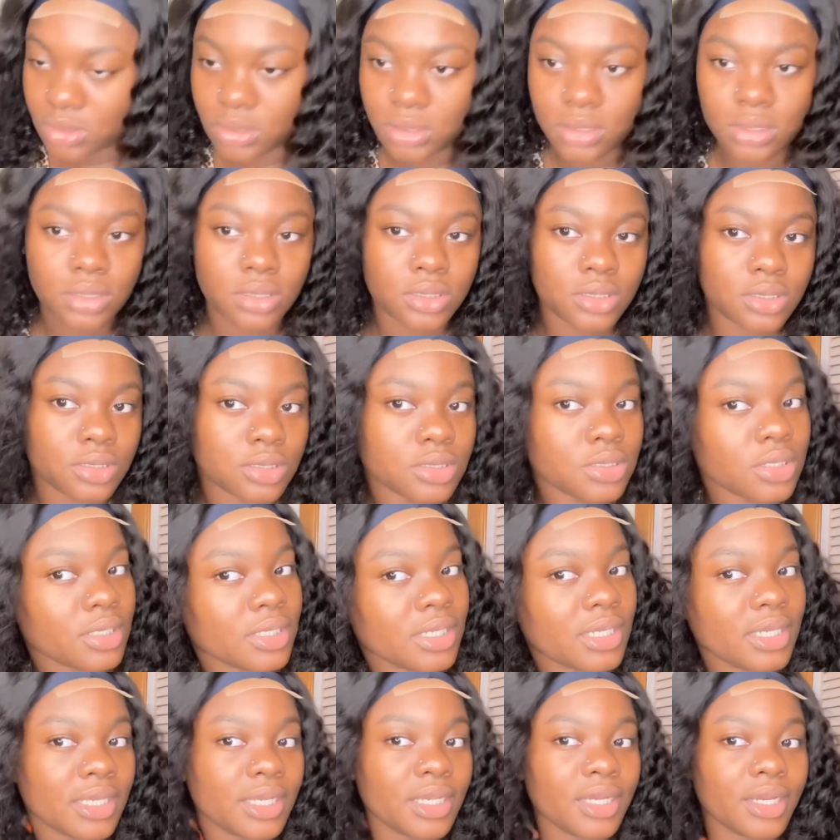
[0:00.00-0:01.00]
So the
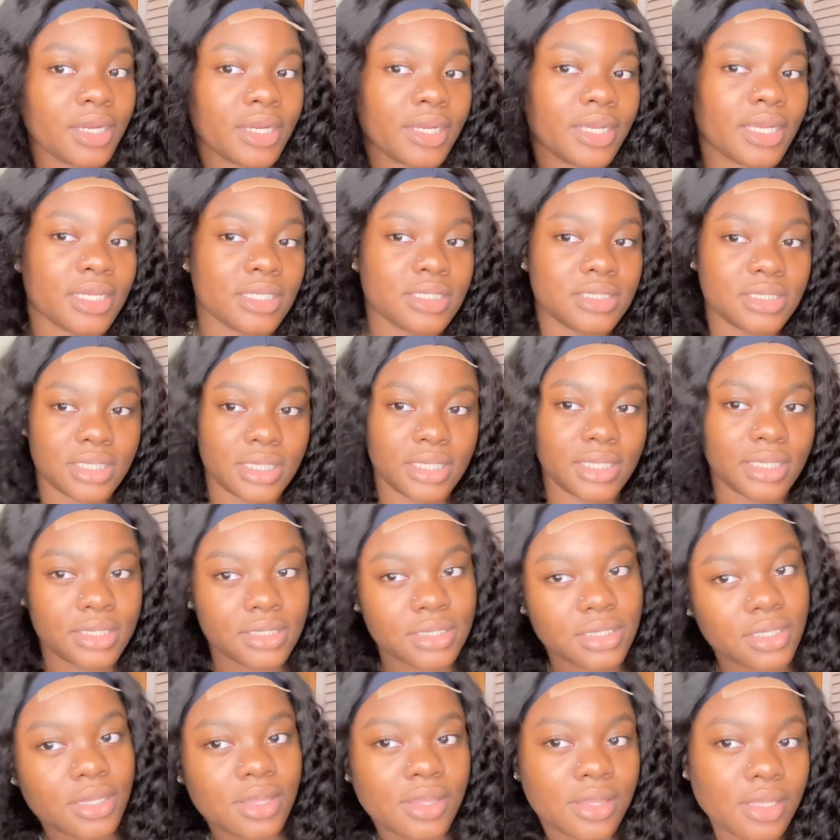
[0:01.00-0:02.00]
hair gets a little
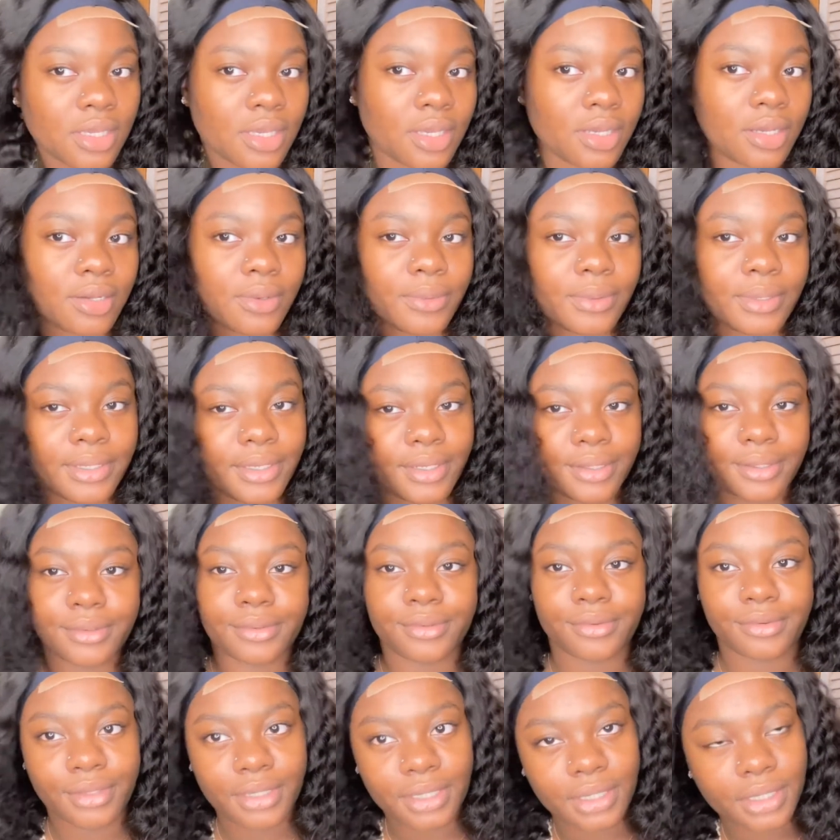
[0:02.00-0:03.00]
thicker when you
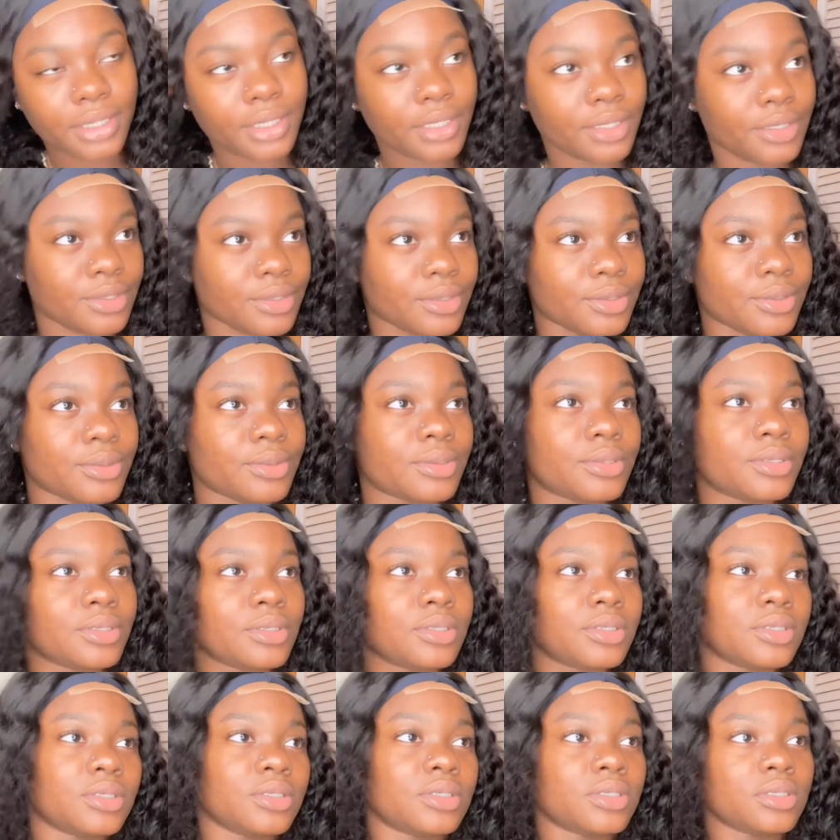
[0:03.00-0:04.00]
rake it out.
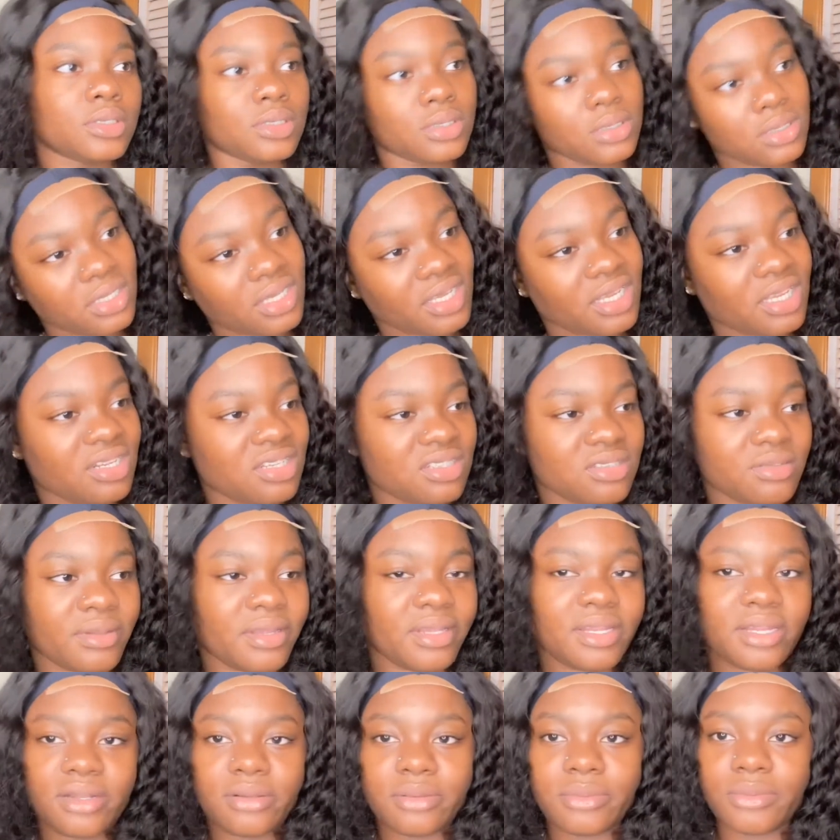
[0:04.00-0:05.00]
Yeah, that's what
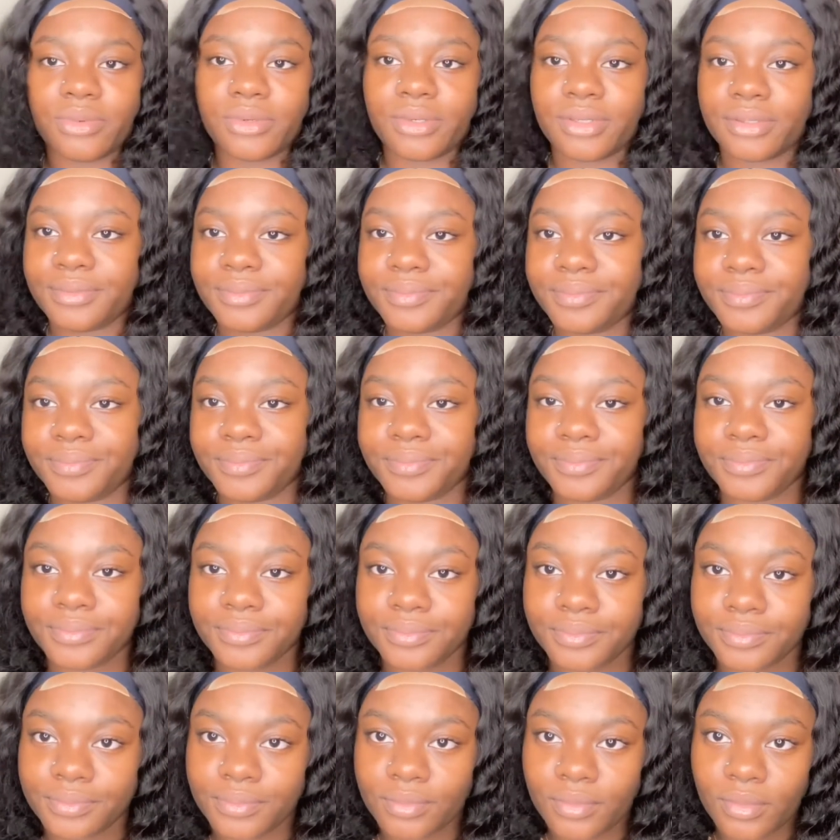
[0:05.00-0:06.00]
I'm more.
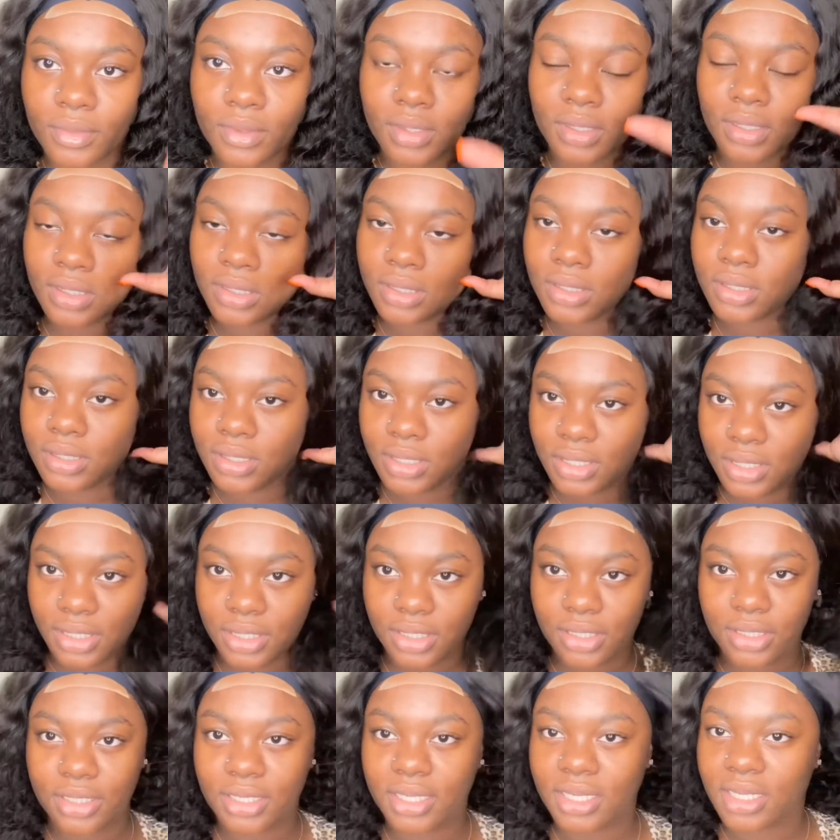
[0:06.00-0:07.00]
The hair
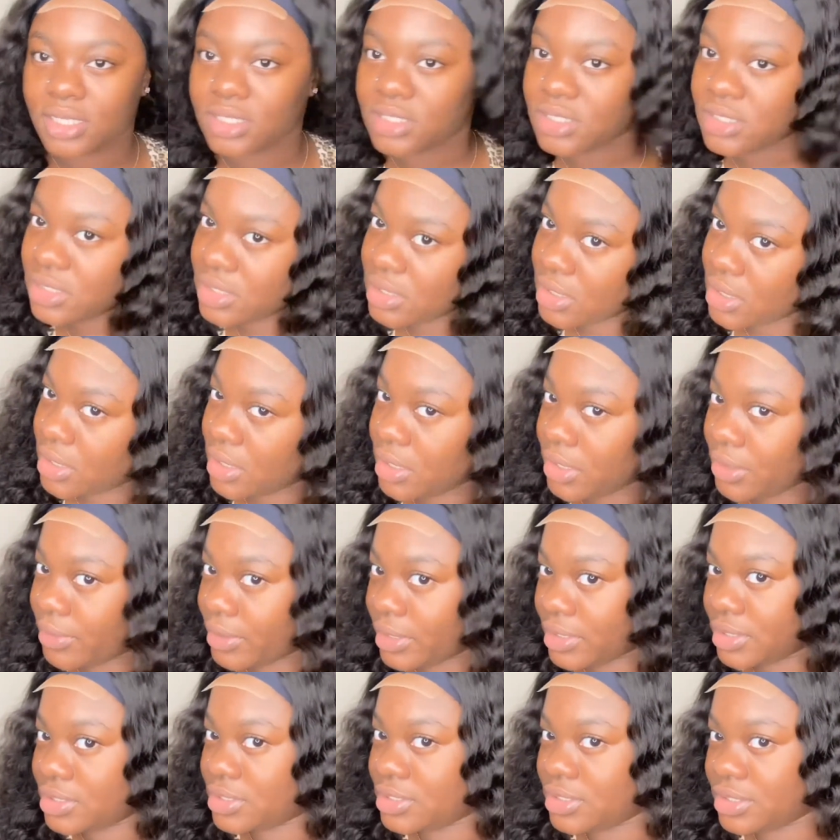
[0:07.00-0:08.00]
gets thicker
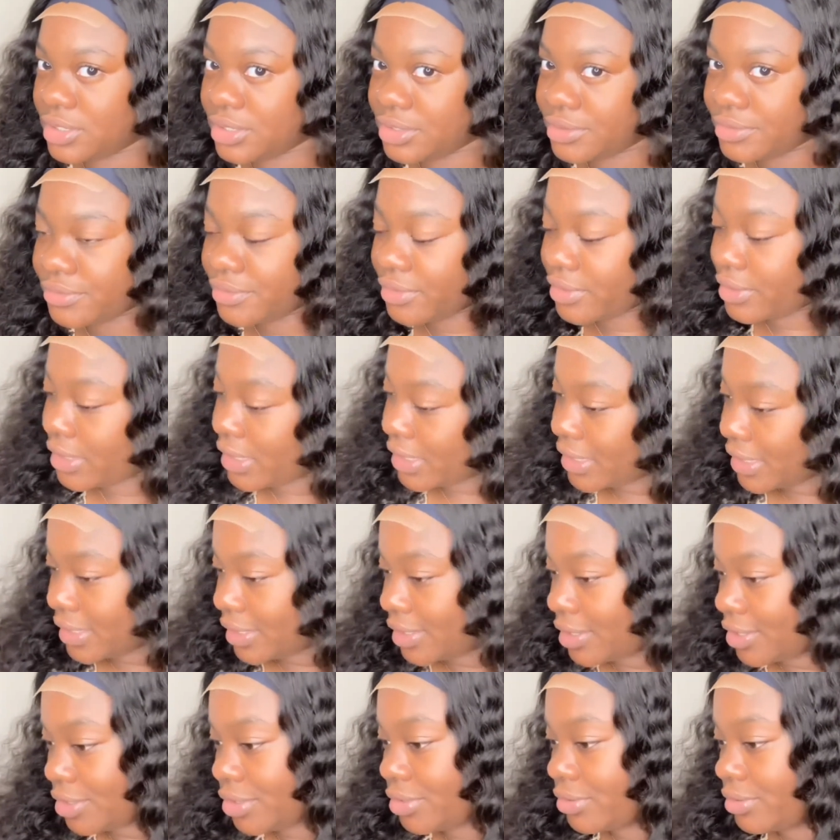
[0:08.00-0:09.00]
once you run your hand
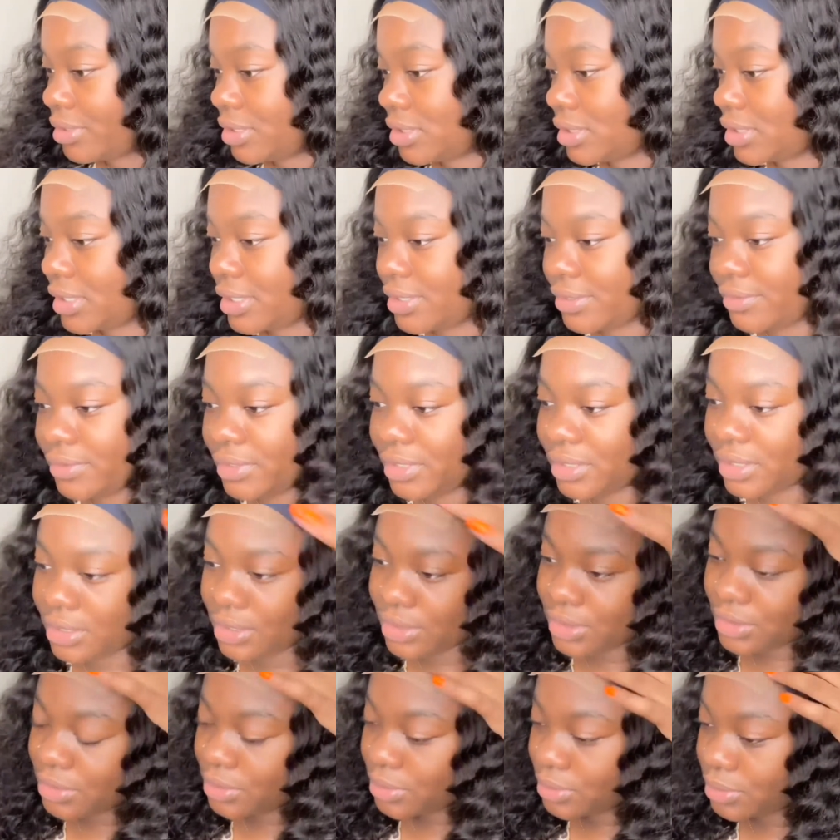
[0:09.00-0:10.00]
through it and rake it
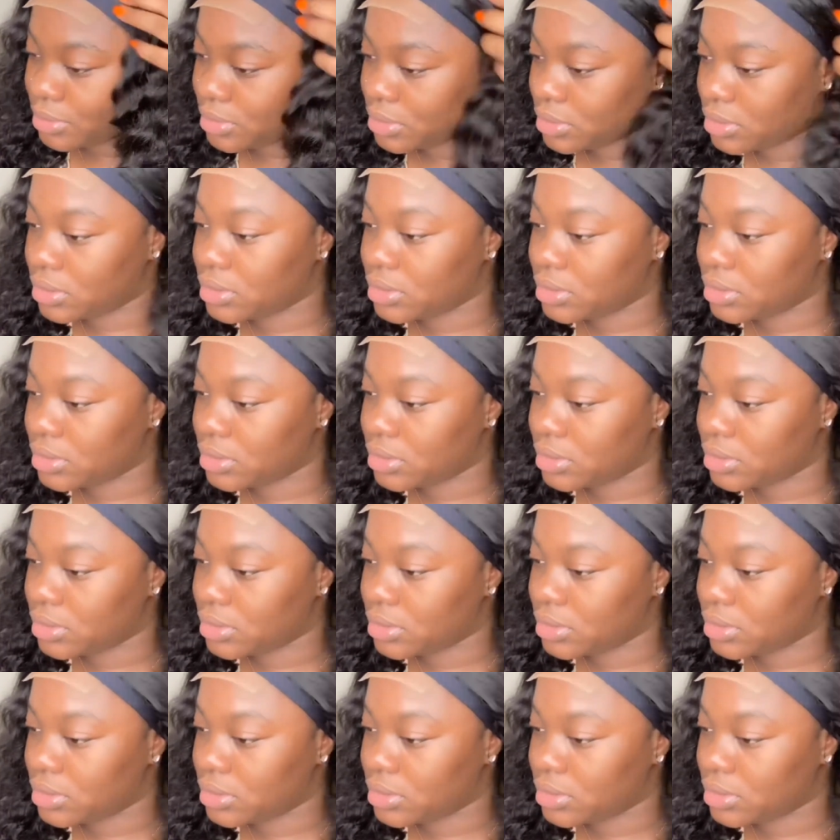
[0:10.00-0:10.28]
out.